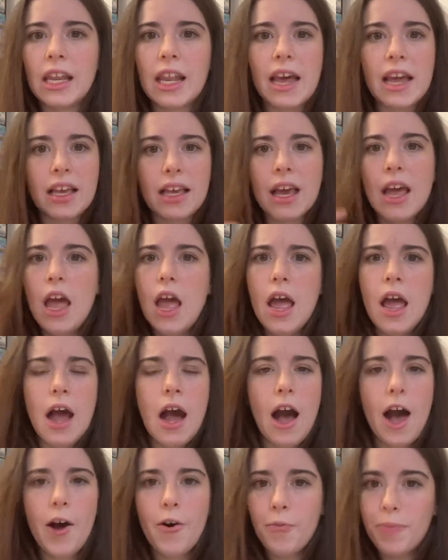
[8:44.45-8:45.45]

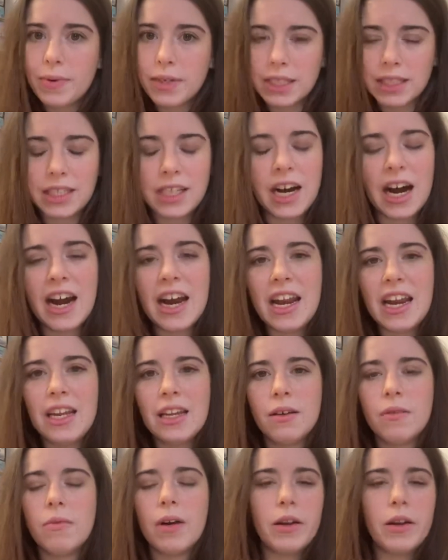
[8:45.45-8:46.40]
9:30.